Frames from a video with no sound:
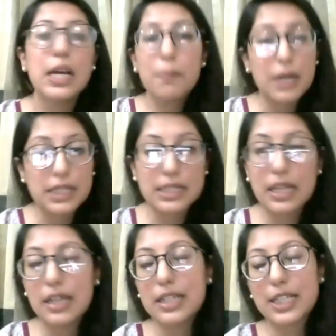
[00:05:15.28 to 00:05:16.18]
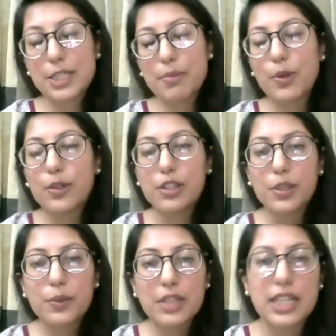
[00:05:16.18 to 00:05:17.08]
Pakistan, explore
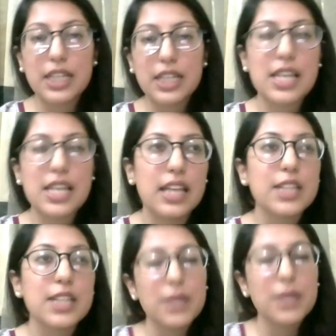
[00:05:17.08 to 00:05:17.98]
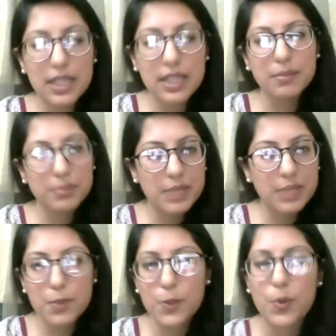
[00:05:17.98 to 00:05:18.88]
new things. And that's when I came
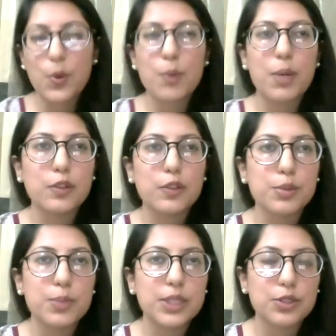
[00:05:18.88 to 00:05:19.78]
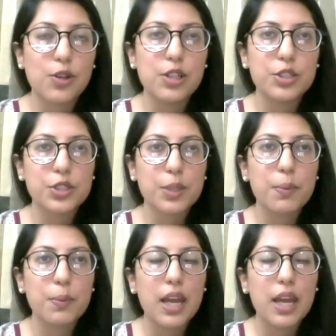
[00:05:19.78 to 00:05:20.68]
to know about the Fulbright scholarship.
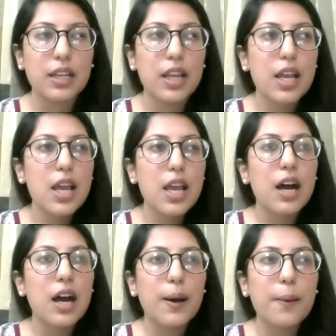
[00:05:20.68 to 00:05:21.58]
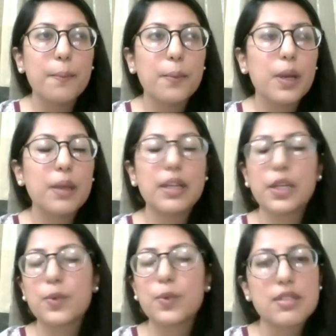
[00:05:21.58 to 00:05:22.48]
And it
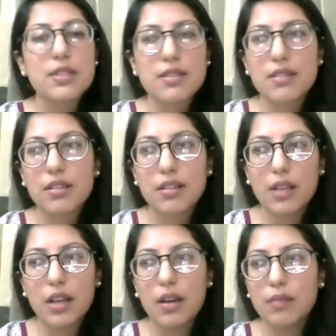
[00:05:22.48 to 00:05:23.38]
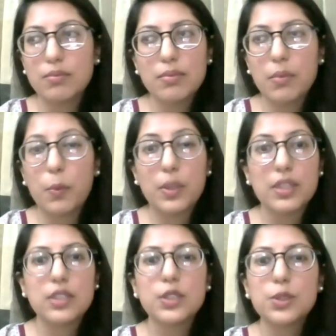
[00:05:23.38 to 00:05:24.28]
was
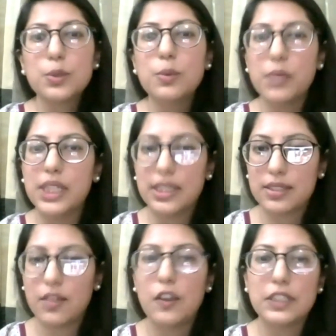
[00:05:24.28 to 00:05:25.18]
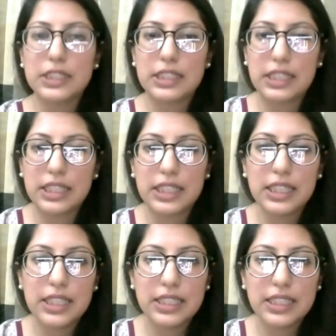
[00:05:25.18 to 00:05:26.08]
within 2 weeks, honestly,
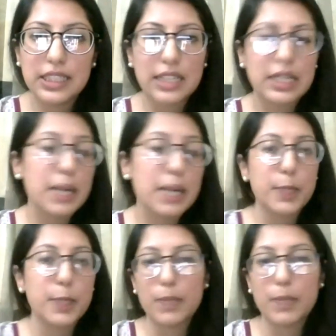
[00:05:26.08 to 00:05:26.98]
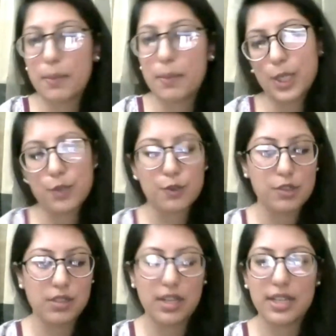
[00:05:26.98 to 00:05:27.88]
that I prepared my
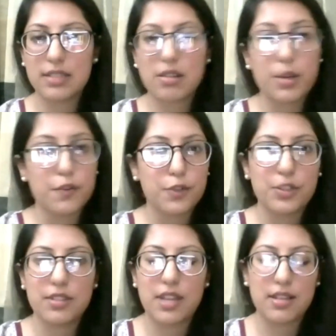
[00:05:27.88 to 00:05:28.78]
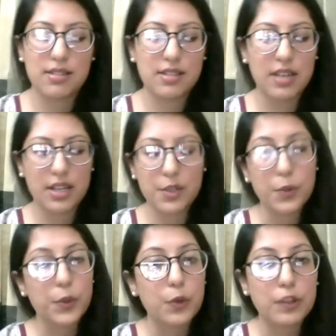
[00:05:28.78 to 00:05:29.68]
application. I started for the test. I
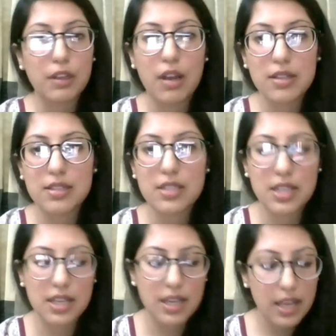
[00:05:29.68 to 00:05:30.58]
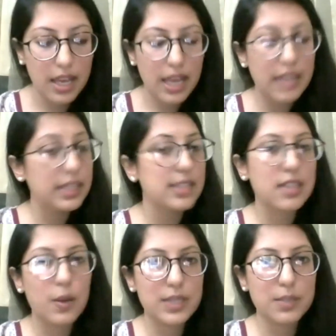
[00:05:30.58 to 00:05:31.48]
took it on the last day. And that's
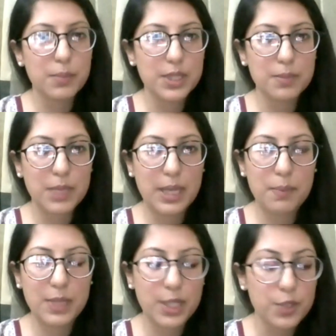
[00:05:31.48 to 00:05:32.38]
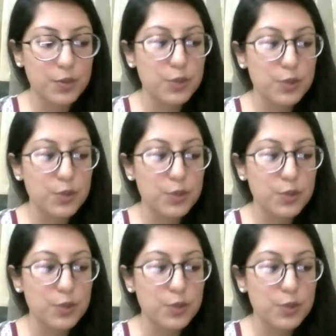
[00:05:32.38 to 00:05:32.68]
how I submitted my application.